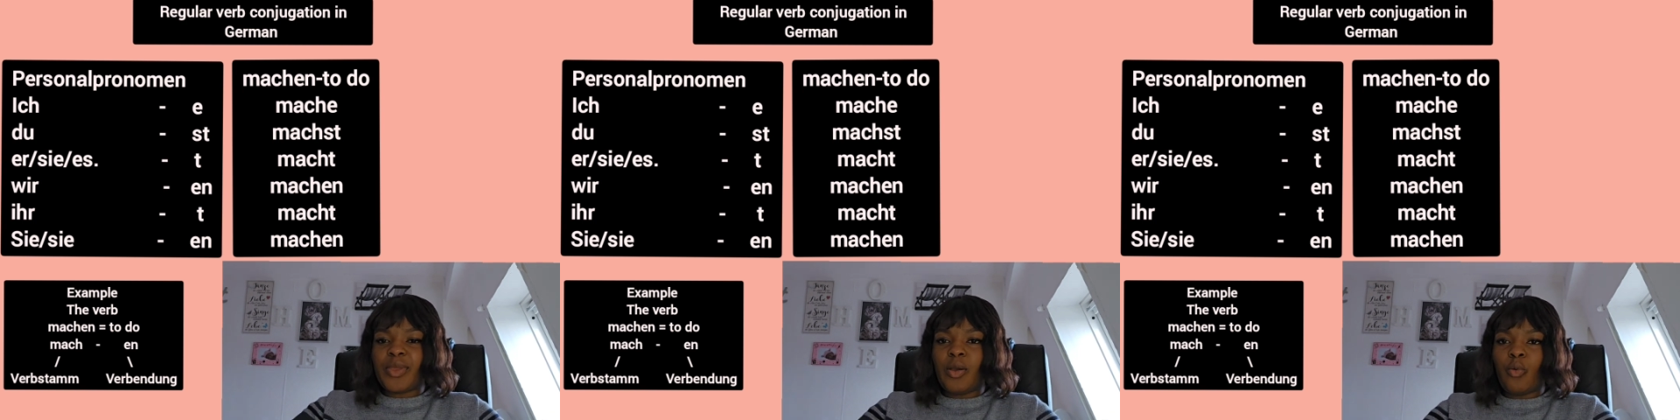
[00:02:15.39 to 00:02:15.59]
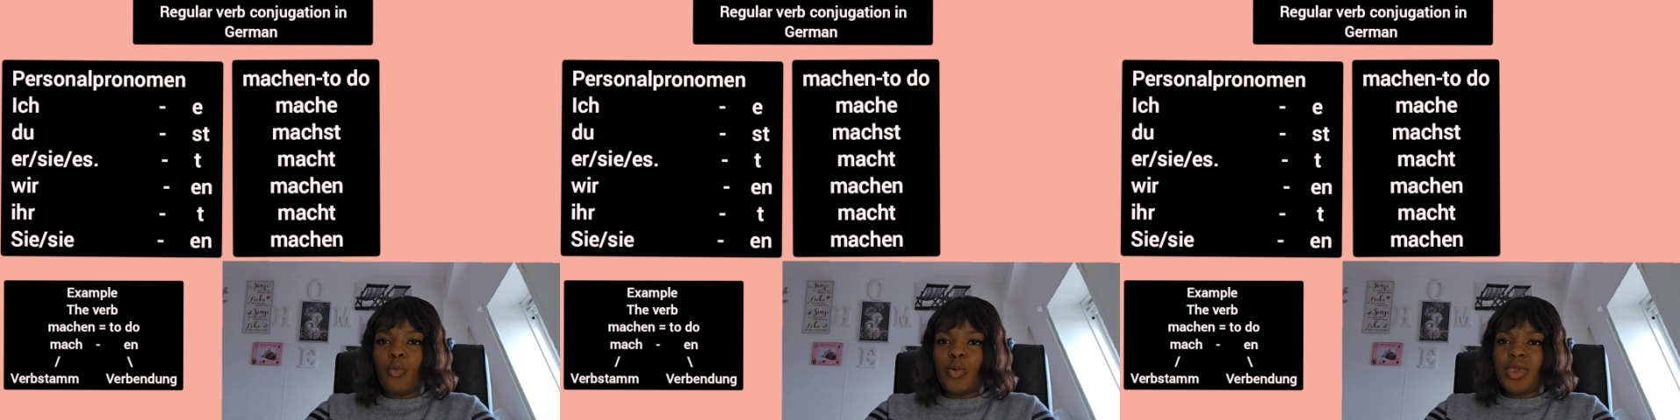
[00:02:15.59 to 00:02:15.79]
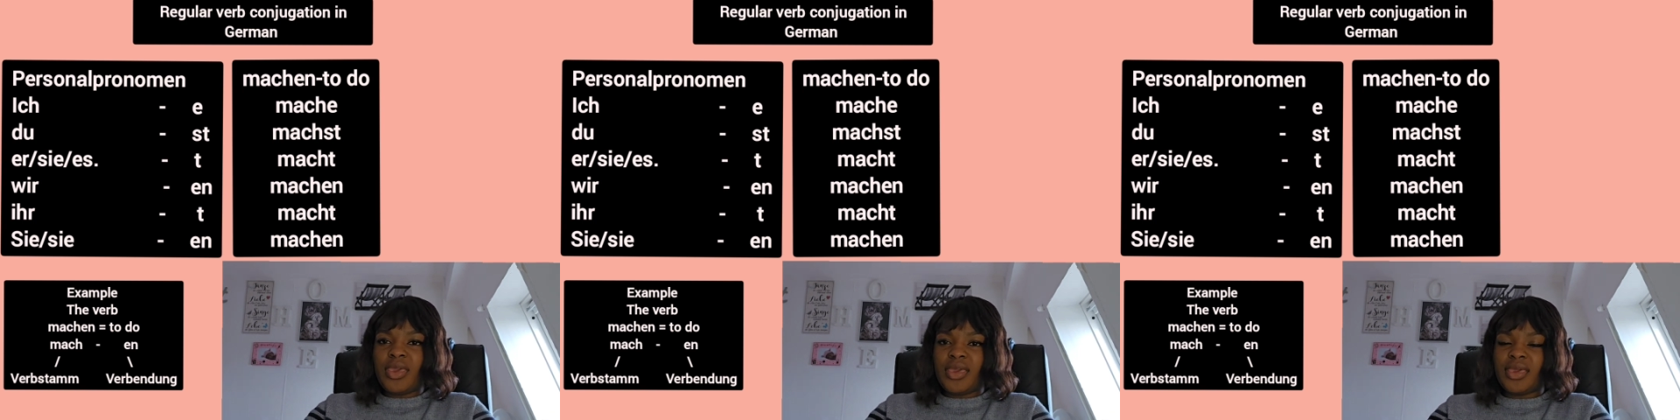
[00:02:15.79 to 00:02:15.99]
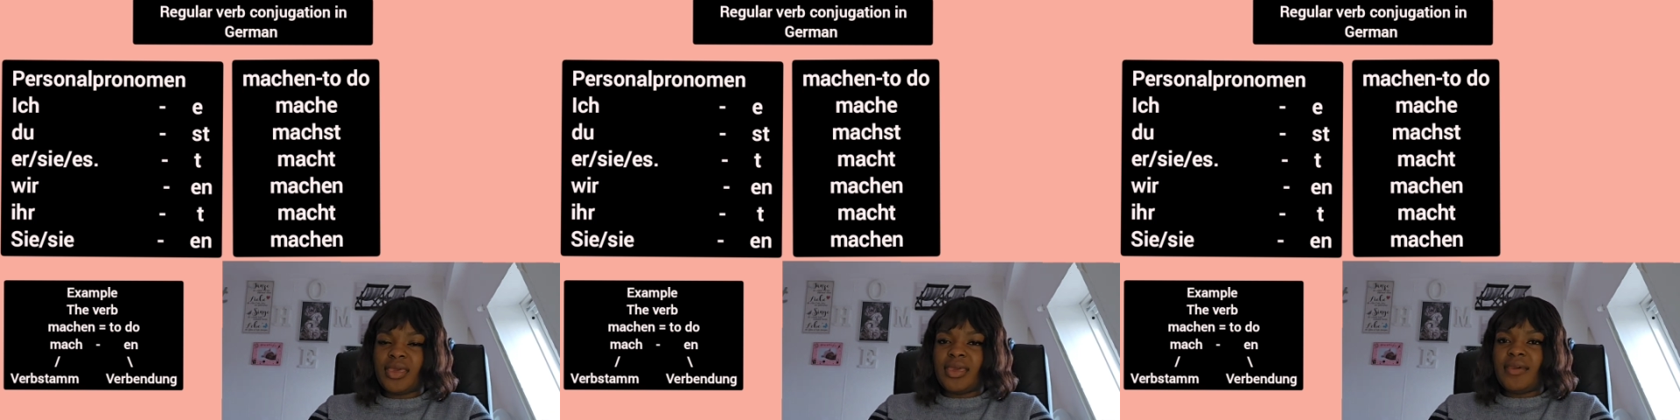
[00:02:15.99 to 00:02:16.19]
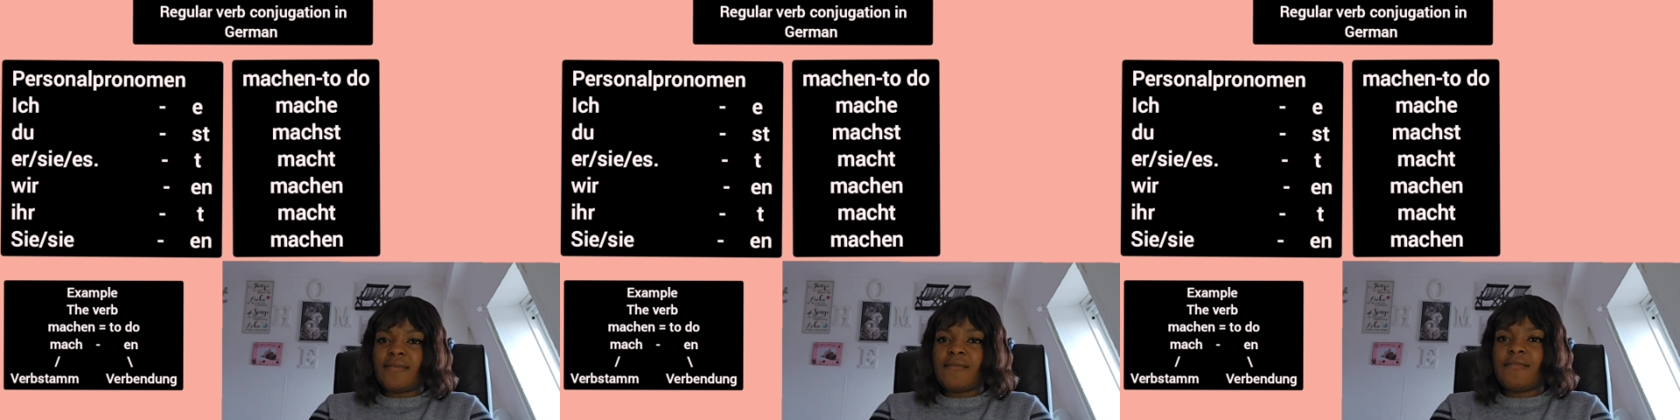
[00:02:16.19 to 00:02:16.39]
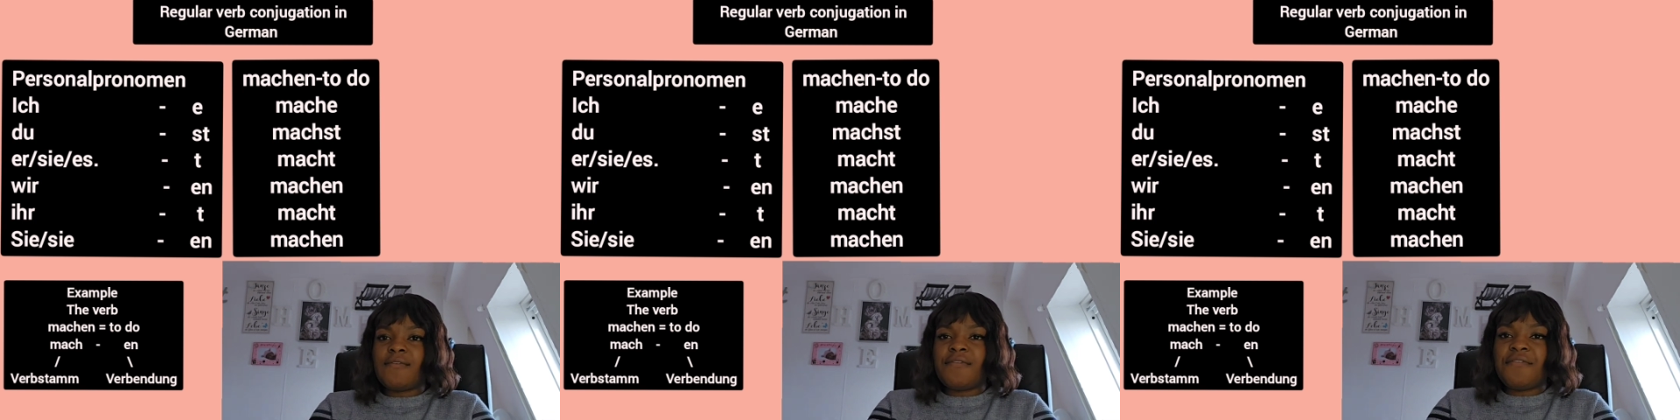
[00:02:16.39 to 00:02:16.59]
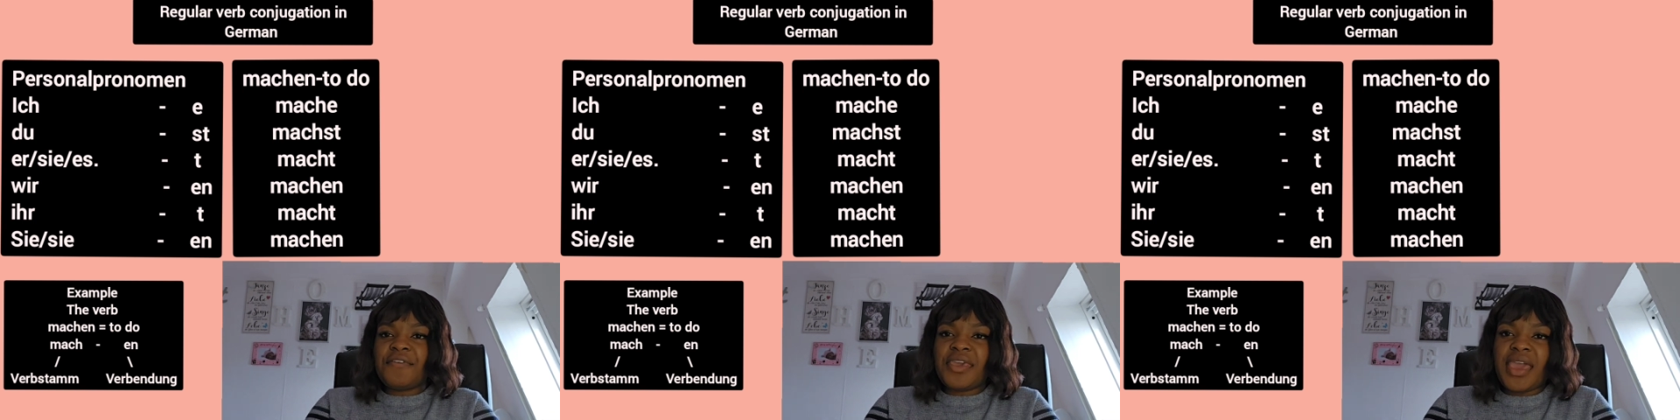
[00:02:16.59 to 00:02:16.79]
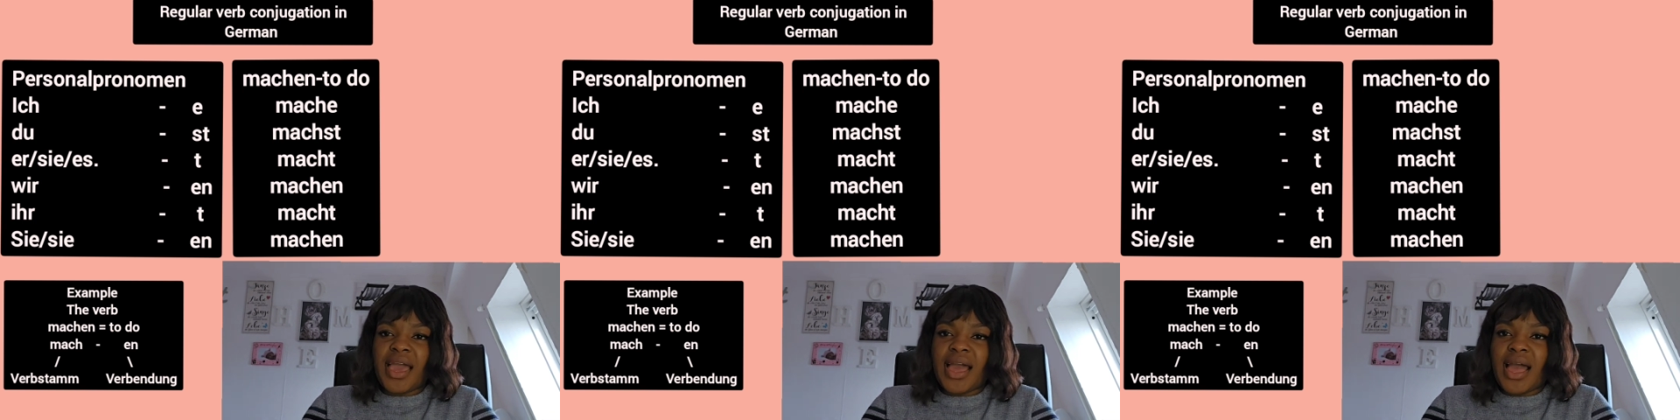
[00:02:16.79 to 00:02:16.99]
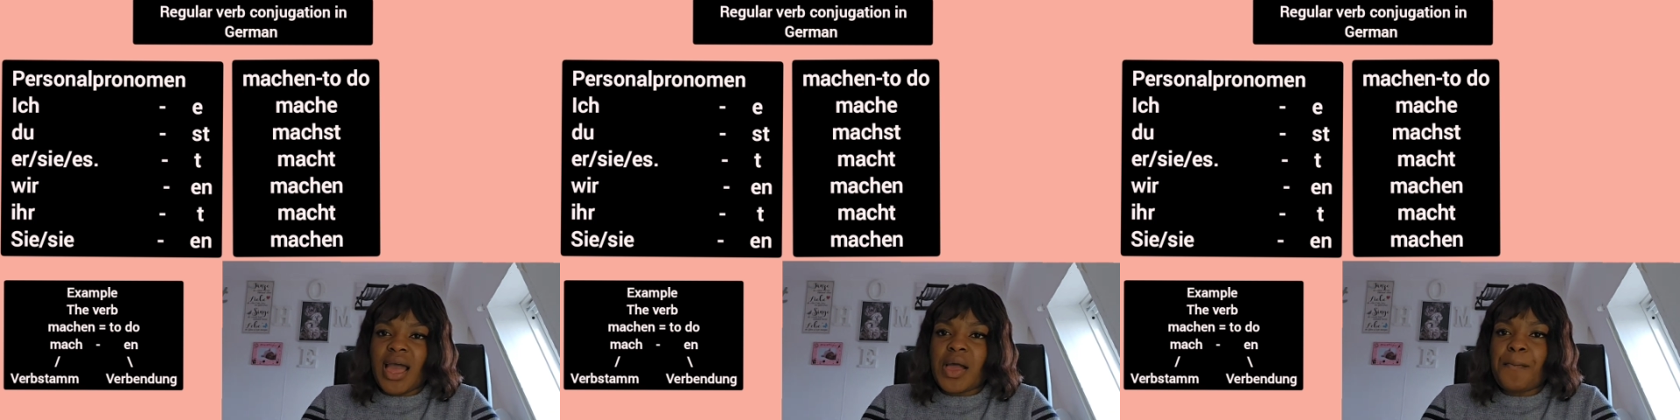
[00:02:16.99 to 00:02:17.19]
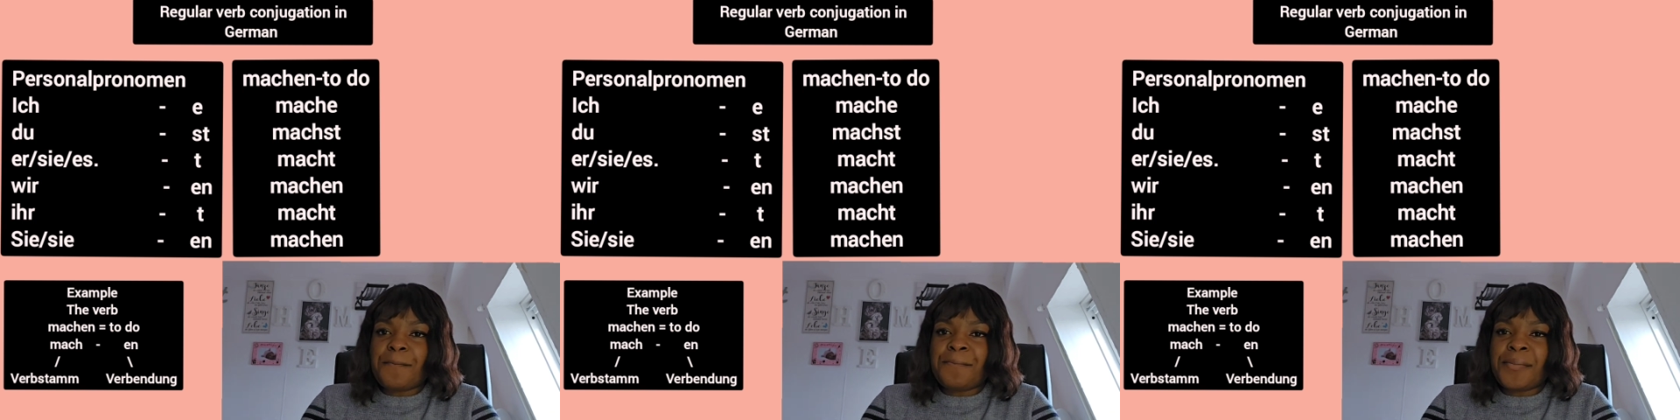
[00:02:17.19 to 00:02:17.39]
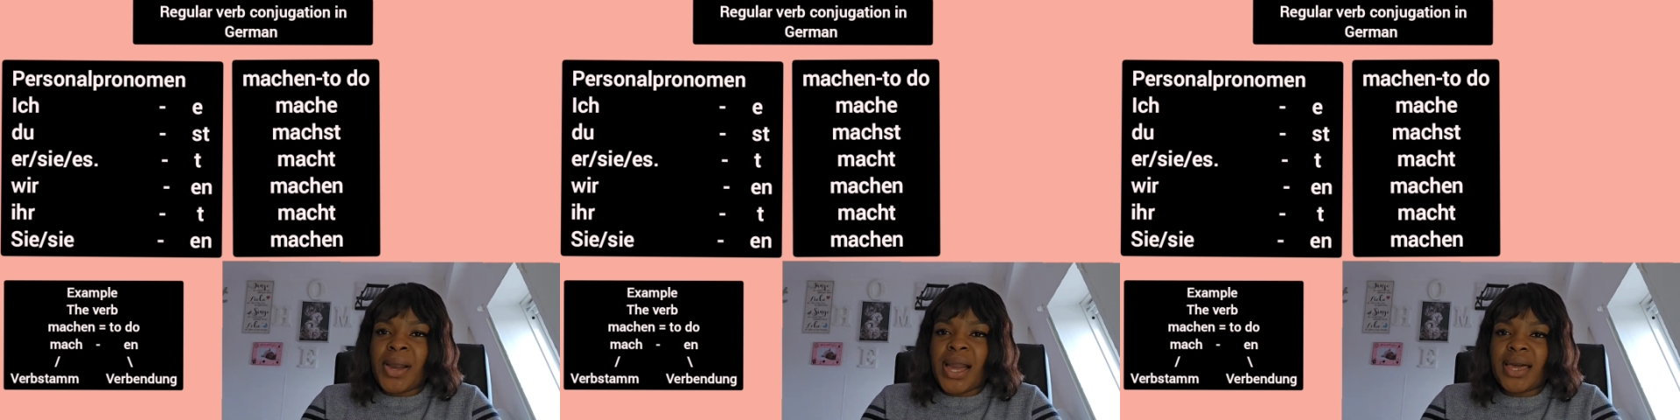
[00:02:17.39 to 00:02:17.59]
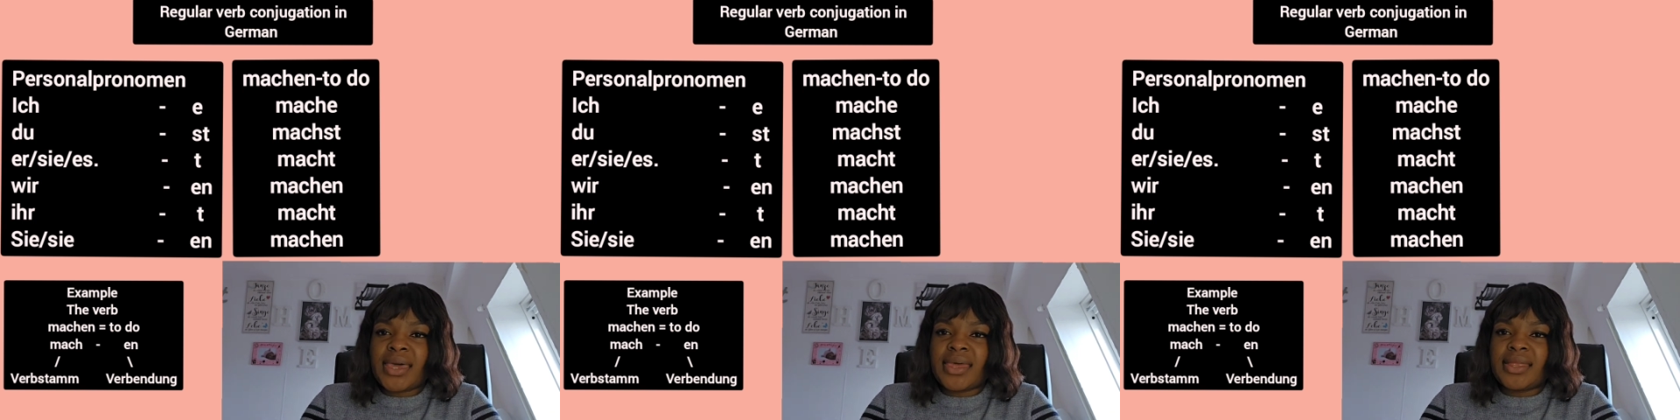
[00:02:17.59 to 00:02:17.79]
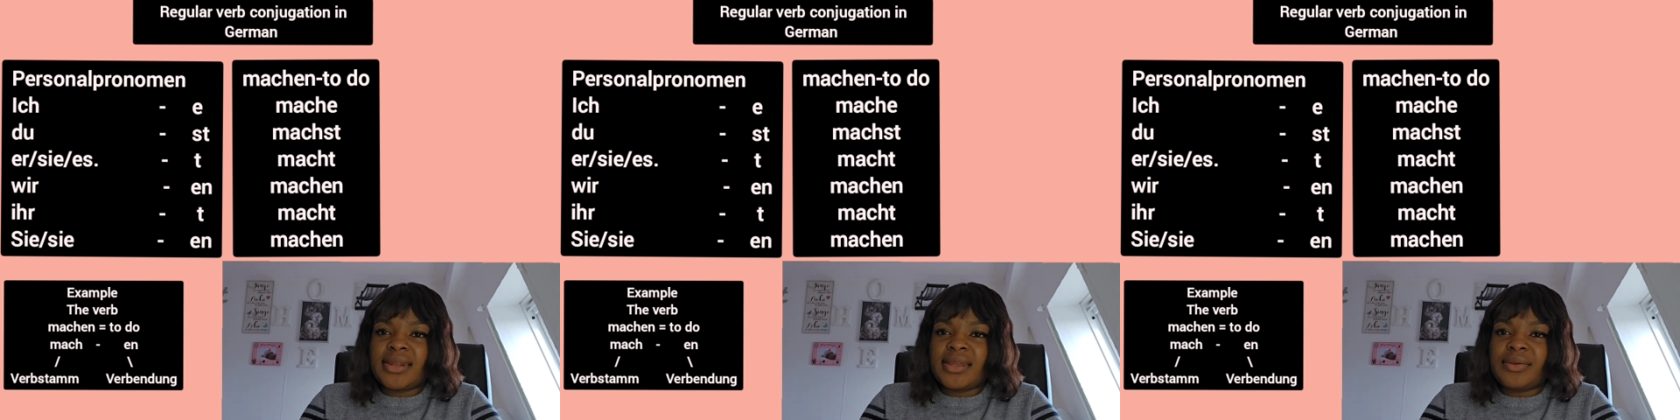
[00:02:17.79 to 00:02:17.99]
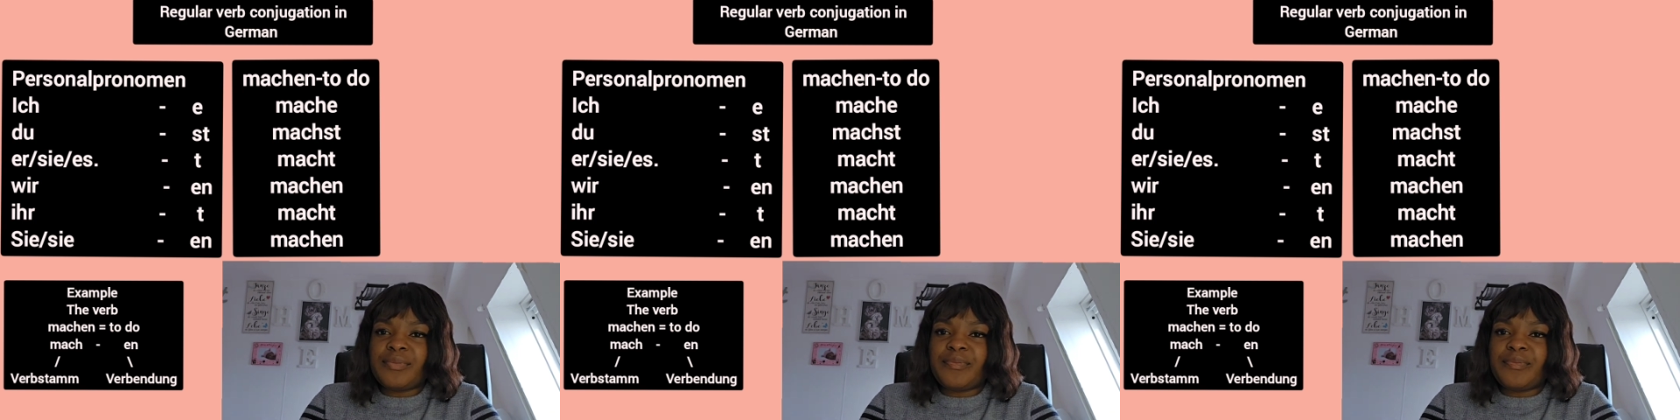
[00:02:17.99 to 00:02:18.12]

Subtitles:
we, wir machen.